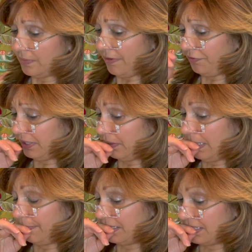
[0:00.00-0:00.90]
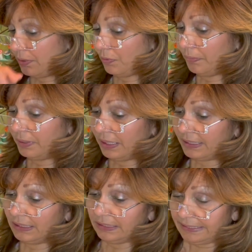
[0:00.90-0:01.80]
I forget how much they were, but I
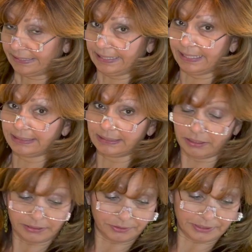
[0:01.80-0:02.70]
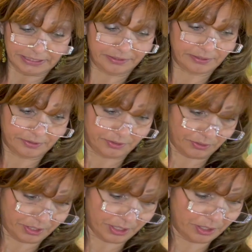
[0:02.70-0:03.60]
can link that underneath so
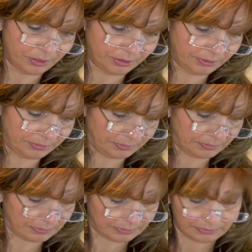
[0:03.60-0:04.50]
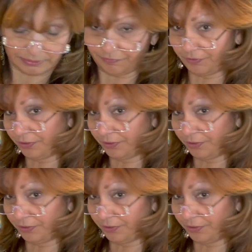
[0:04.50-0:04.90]
that y'all, if you're